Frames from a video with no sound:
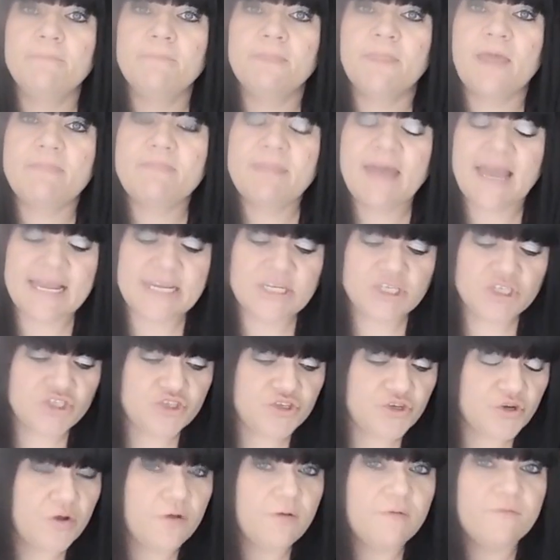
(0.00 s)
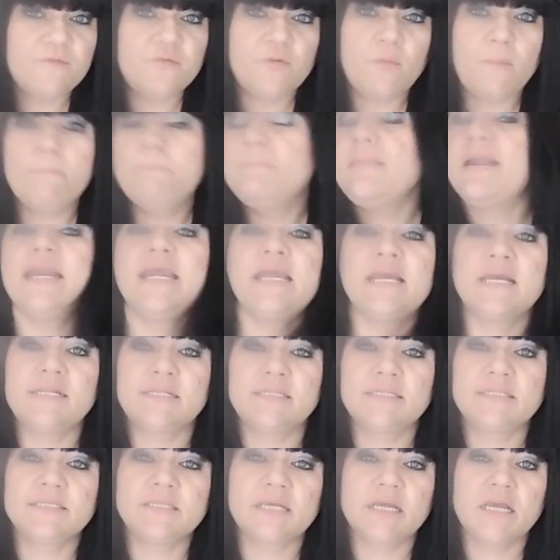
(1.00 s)
And that is true for
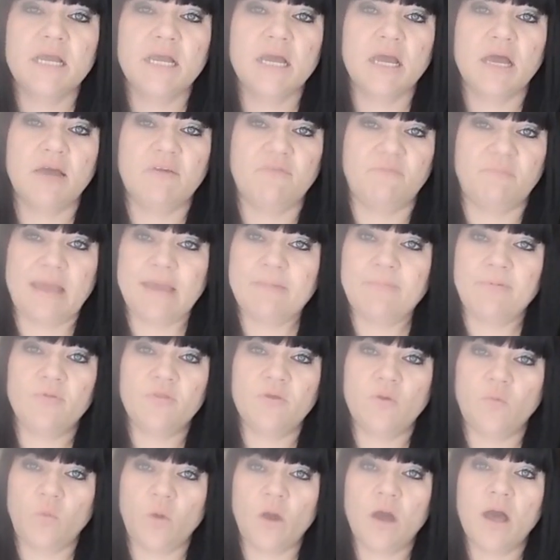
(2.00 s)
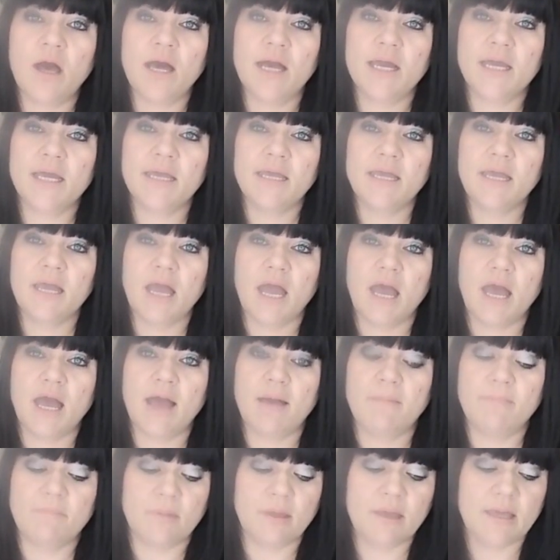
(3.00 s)
millions of people that work
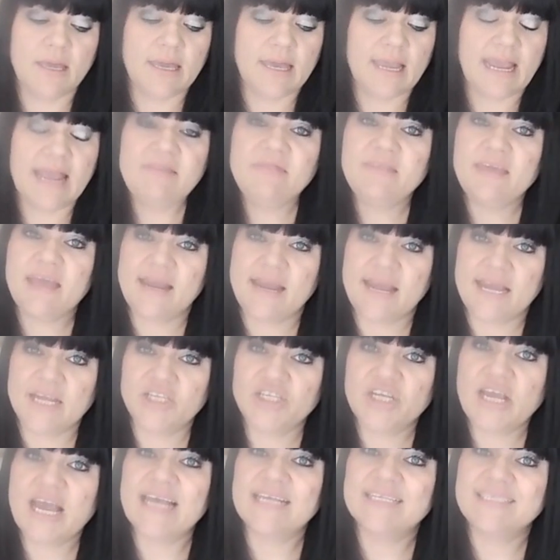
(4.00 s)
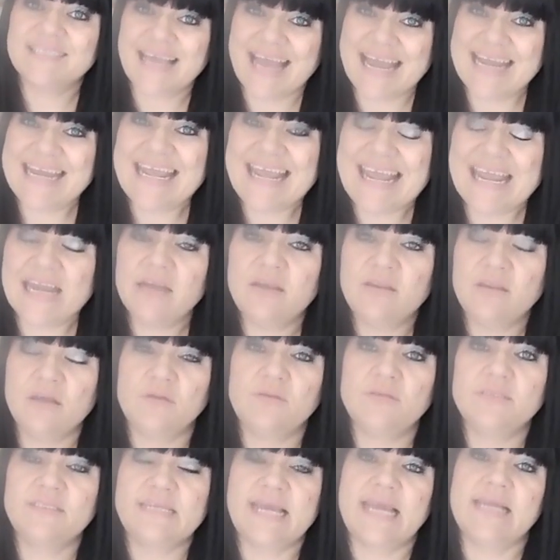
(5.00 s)
in the NHS and in
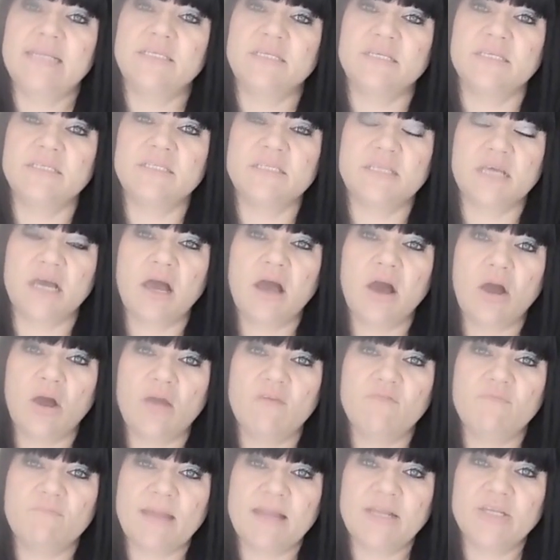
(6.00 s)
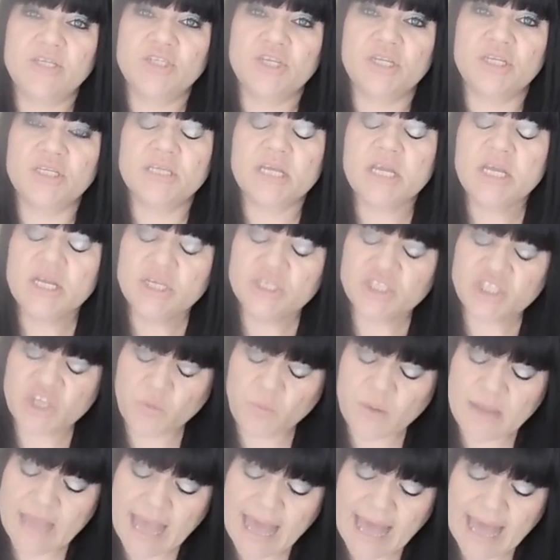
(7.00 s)
those sectors that I've mentioned. So
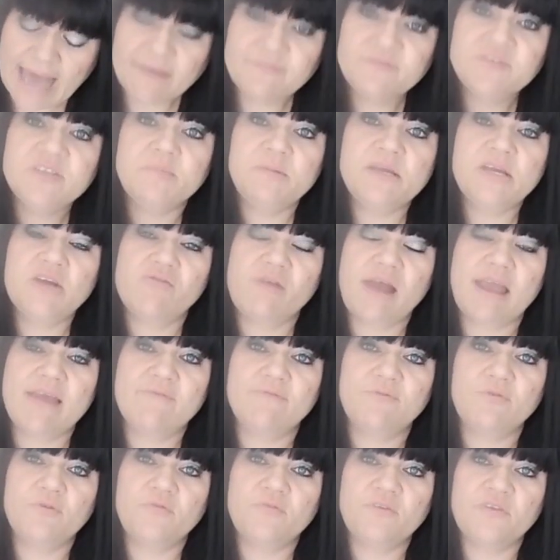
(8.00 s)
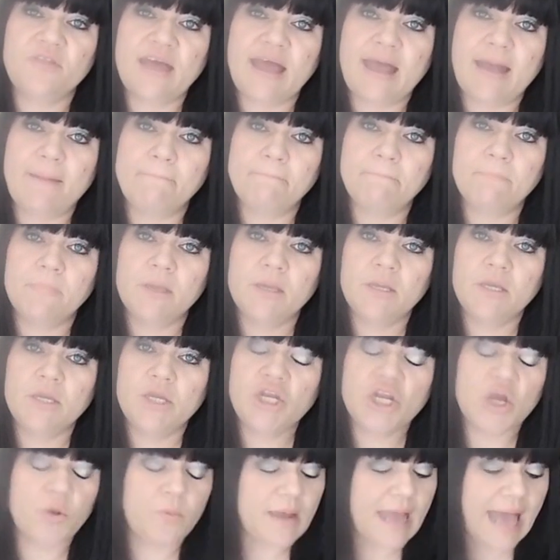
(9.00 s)
we have to be grateful for them.
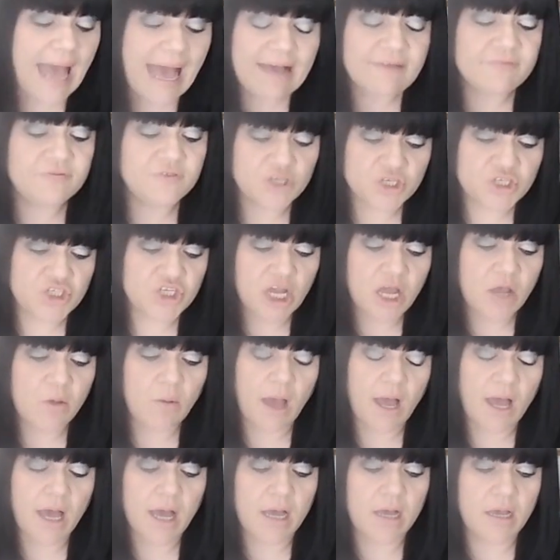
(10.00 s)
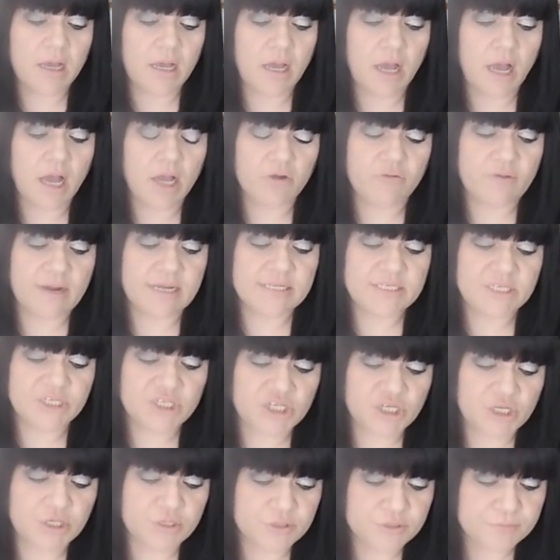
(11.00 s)
We have to show our
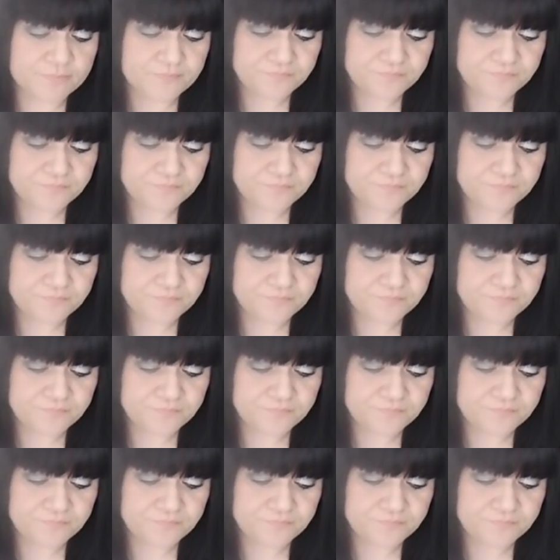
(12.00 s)
gratitude.